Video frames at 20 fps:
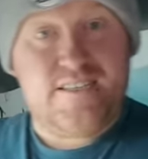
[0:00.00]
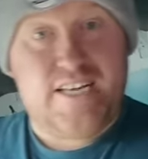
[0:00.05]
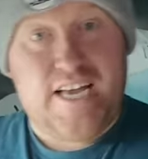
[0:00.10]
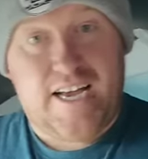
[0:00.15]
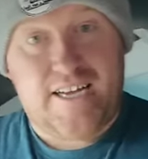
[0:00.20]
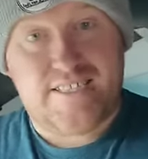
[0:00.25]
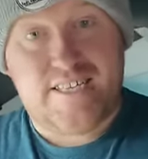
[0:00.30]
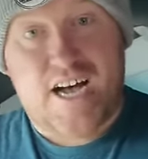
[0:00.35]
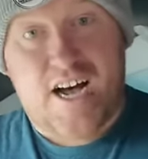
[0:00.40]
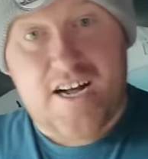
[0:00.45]

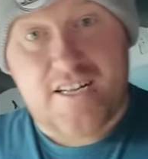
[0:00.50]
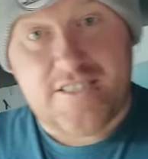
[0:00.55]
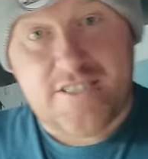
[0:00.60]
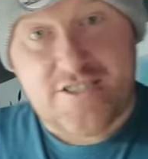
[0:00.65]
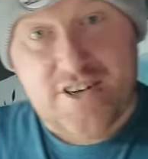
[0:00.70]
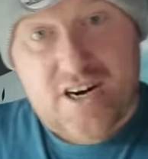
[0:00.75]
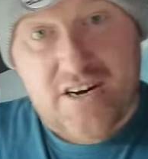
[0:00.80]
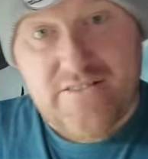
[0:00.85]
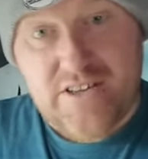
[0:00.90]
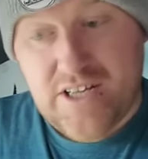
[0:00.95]
yeah, it's hard
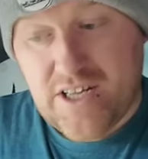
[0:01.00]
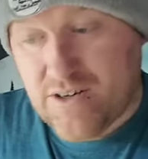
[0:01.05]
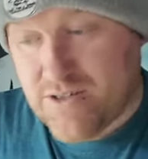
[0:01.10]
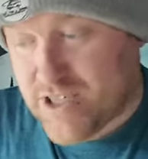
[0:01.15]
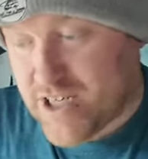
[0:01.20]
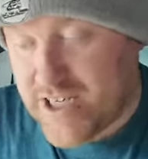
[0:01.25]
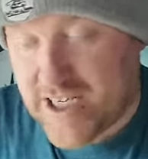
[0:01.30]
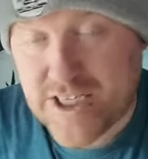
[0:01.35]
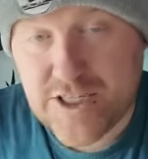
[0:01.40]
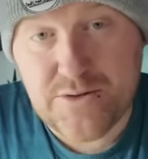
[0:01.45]
to drive in
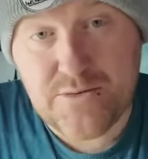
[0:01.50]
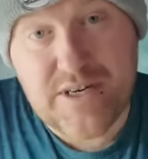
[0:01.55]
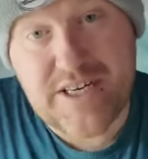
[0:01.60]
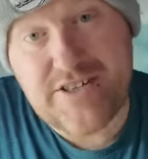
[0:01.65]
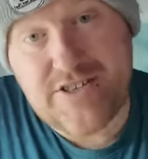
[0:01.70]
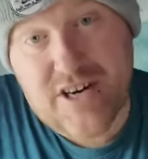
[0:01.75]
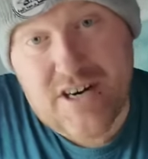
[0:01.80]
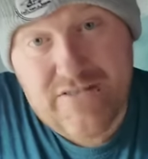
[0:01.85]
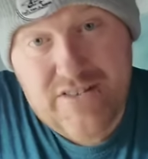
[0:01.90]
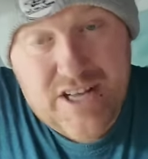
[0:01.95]
those conditions
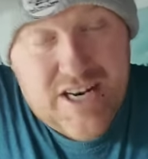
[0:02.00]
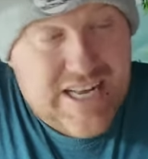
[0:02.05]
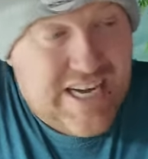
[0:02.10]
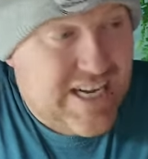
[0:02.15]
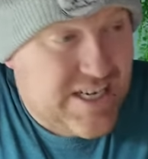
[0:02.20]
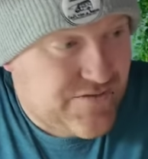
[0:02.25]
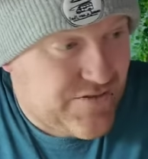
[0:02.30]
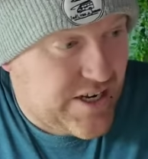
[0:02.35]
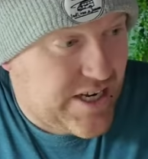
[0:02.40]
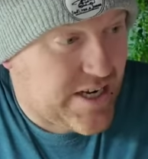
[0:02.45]
when you're driving a
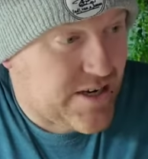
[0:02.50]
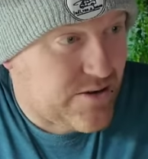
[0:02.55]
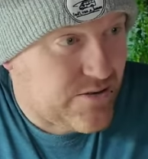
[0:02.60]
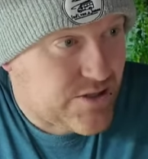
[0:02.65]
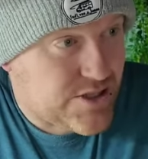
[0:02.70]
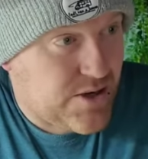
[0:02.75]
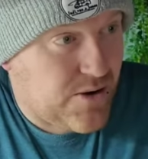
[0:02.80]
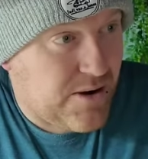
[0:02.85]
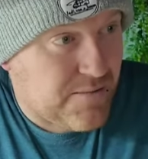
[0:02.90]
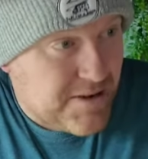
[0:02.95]
large
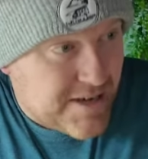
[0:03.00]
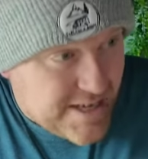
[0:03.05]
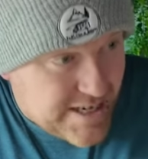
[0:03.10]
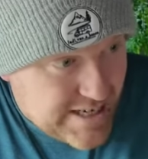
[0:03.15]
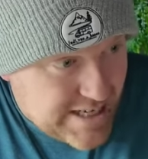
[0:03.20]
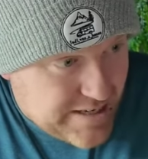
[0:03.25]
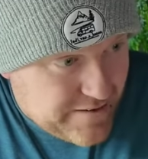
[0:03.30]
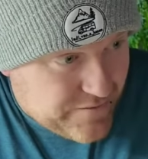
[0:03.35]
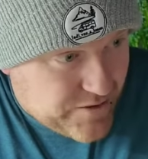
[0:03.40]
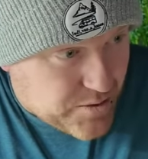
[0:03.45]
vehicle. So I'm
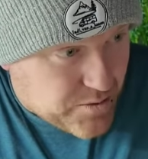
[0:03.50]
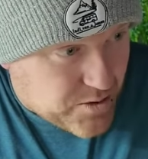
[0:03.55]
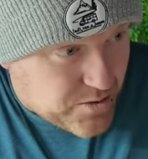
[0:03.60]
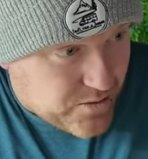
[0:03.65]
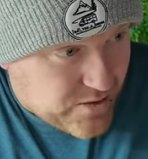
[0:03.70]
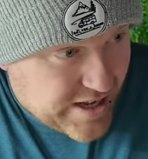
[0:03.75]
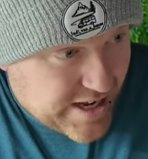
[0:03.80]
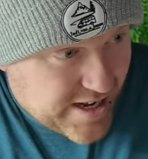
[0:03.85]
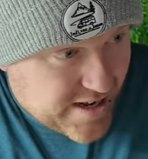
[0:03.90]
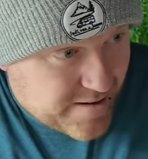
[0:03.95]
going to leave you
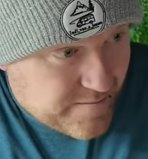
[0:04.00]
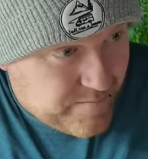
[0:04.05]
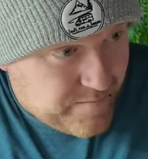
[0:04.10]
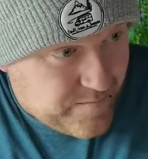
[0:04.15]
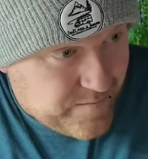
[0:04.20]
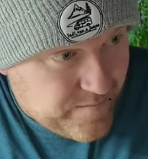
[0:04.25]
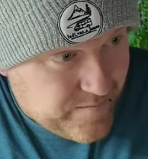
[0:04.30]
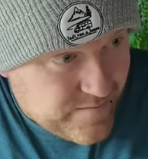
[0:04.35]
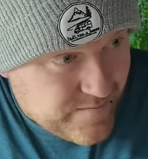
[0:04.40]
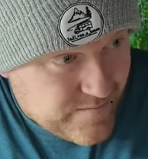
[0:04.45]
all there.
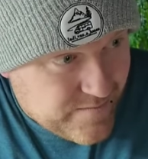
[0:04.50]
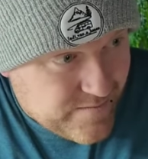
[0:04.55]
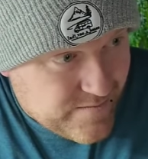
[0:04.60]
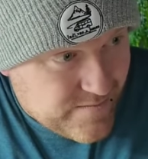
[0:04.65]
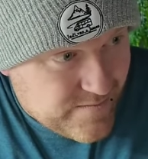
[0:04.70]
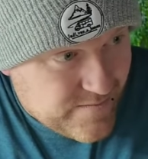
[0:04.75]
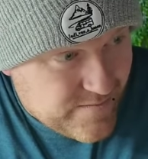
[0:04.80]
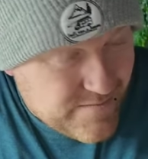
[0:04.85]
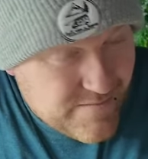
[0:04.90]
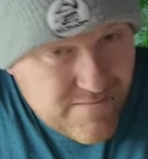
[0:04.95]

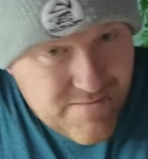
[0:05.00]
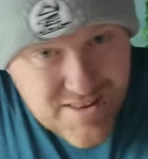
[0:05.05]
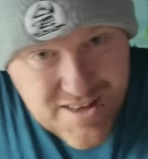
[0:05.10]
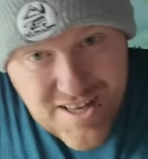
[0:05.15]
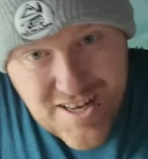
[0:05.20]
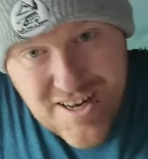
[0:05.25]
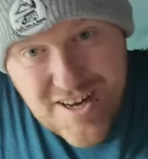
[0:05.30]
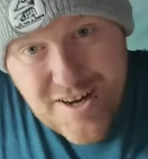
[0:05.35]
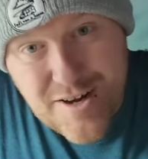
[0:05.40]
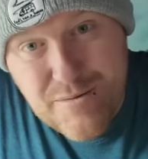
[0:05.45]

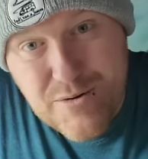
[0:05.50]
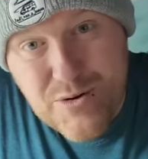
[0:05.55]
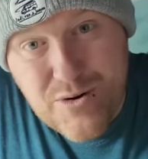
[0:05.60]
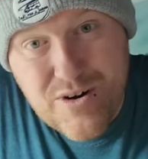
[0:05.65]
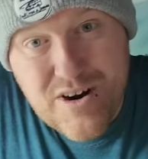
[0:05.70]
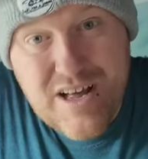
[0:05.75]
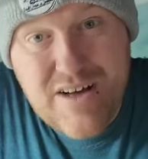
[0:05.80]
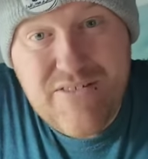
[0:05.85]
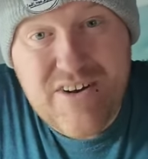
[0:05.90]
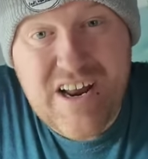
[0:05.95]
I hope
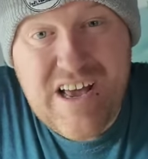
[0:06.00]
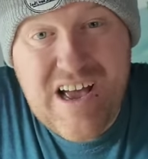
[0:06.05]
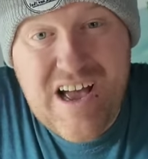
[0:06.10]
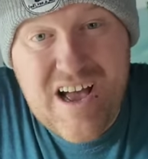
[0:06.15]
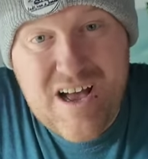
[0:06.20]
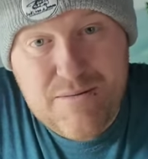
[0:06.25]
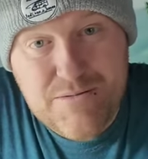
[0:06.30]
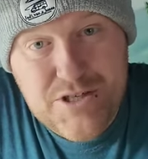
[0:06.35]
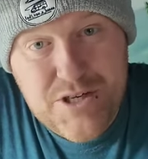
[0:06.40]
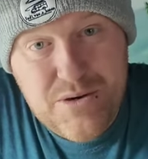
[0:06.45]
you all have an
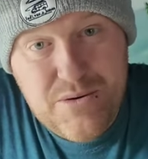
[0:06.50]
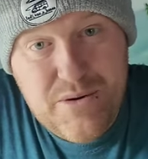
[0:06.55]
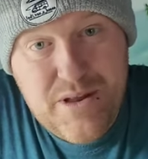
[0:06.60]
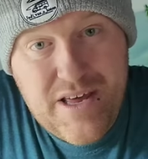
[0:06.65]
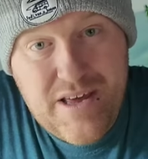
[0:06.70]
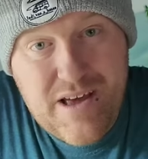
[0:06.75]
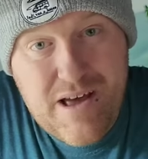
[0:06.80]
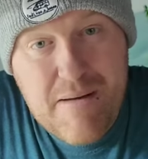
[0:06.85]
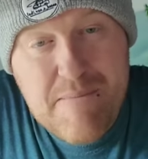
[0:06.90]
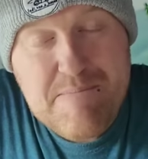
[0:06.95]

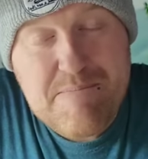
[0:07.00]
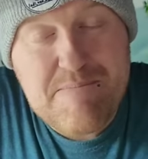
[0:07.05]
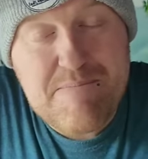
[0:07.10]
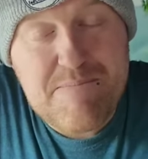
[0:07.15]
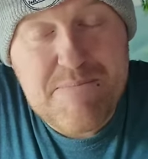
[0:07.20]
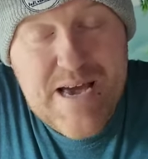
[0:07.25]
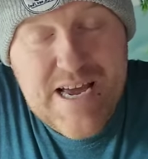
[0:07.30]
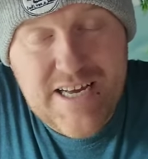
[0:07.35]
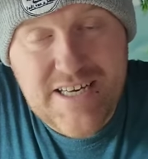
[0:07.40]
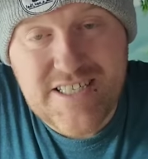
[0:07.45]
absolutely
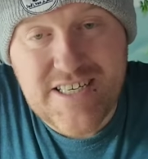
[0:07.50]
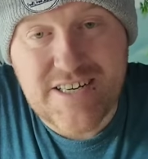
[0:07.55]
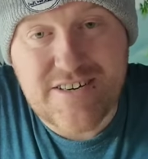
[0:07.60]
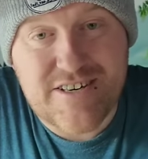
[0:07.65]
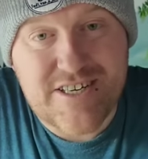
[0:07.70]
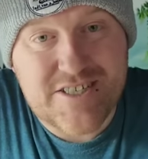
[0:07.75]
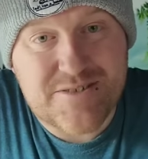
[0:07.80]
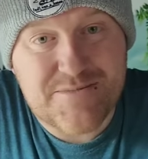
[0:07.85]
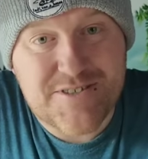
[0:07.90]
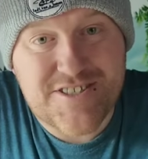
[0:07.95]

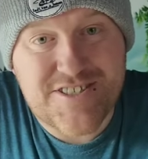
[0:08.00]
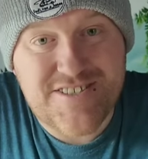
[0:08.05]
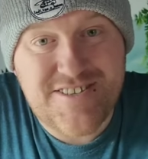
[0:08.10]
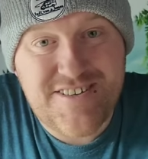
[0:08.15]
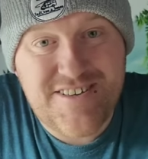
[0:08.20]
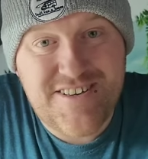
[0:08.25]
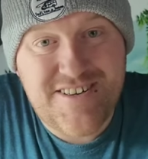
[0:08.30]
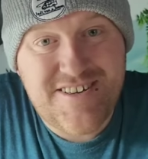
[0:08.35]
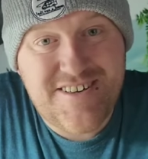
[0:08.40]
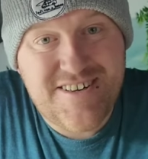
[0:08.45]
amazing Christmas.
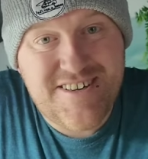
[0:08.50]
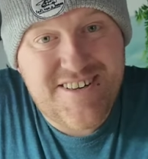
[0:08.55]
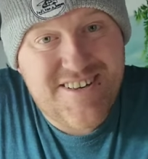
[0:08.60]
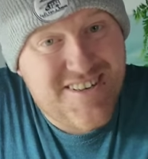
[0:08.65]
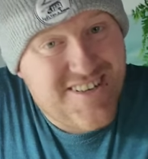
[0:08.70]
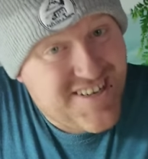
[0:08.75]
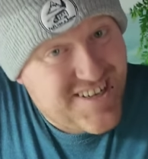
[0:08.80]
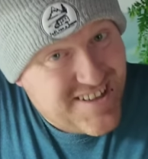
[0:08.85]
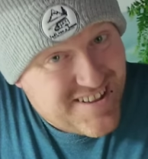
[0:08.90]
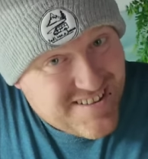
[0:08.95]

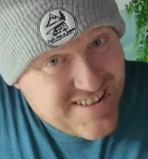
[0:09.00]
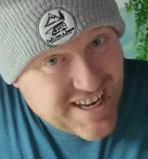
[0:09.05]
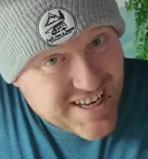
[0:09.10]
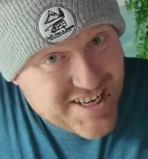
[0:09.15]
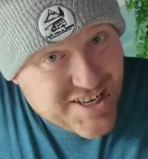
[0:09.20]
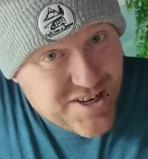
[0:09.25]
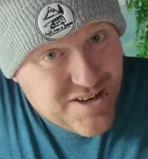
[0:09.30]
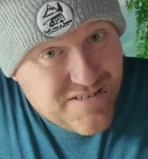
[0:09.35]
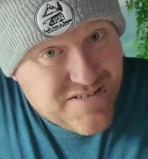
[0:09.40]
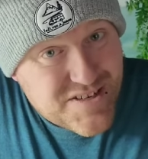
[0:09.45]

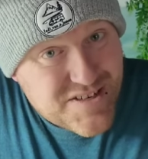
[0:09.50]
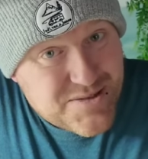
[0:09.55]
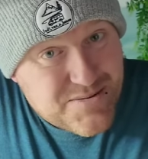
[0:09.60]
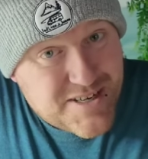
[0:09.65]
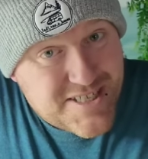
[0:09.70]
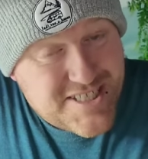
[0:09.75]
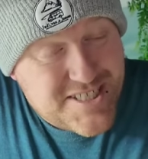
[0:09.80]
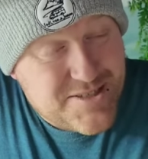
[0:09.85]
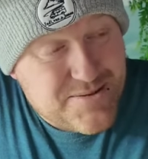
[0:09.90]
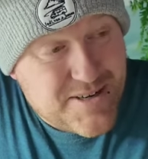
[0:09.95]
Thank you for
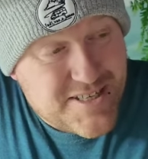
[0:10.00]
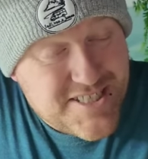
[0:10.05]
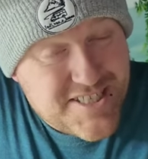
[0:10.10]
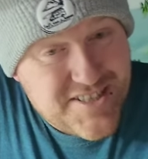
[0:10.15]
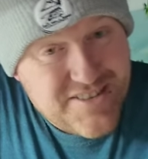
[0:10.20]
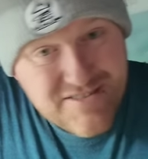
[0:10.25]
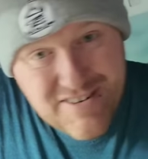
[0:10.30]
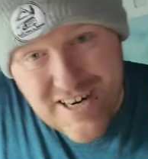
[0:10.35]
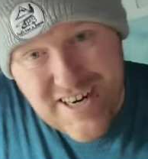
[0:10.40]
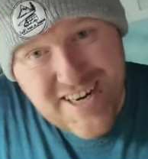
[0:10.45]

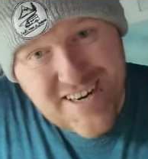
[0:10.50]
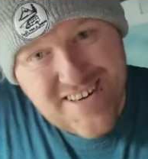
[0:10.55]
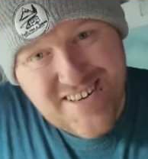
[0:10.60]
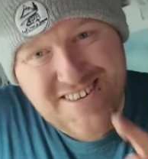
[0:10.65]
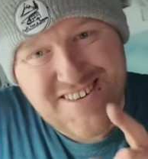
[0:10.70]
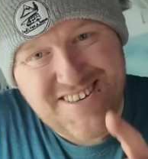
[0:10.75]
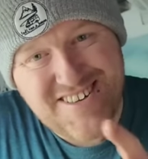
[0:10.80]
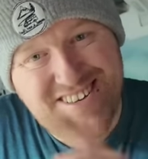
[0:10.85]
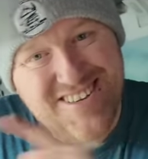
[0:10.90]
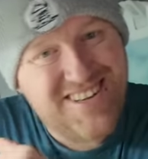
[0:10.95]
2023.
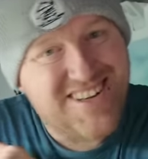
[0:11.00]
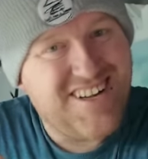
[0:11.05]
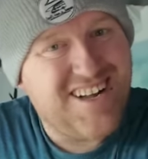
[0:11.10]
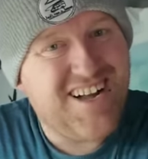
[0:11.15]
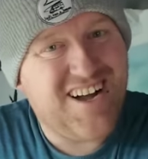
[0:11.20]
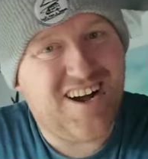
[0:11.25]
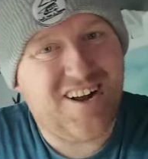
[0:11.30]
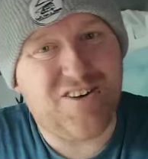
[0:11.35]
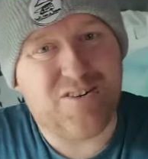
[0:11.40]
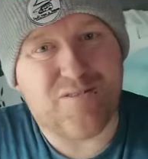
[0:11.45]

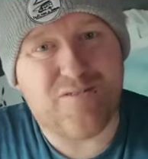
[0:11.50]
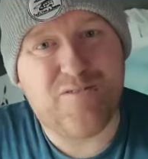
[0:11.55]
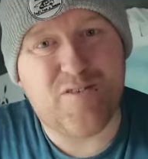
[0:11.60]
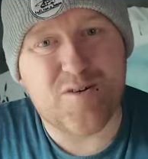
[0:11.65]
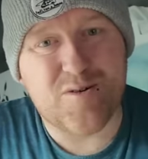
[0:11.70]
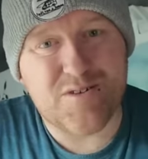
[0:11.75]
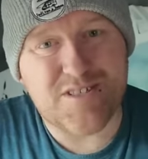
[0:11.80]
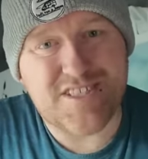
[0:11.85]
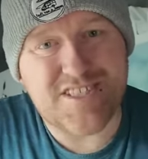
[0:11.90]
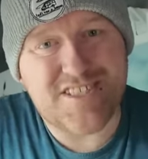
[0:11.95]
I look
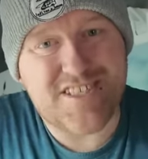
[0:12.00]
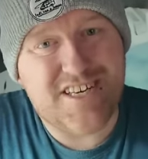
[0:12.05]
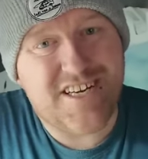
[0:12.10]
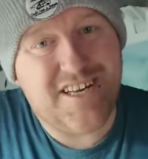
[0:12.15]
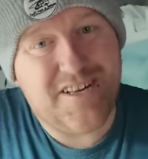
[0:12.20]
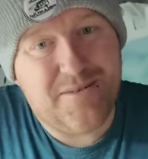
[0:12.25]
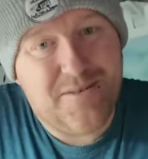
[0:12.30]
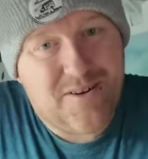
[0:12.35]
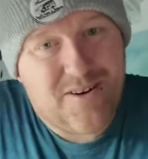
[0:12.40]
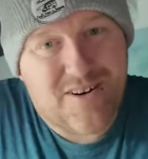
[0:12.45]
forward to
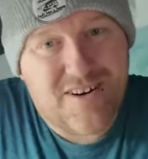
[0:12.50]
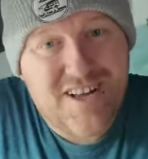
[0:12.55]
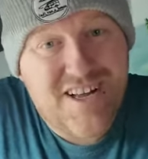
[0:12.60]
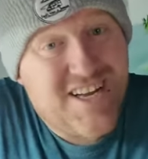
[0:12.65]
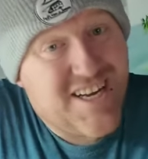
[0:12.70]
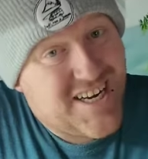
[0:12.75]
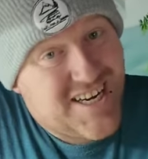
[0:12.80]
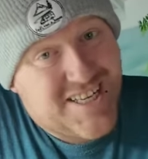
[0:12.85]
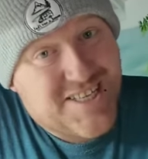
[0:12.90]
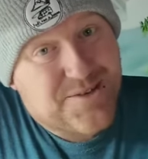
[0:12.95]
seeing you all
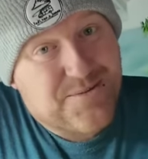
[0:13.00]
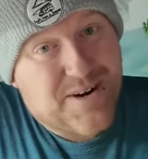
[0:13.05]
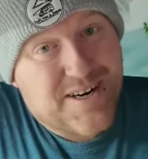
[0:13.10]
in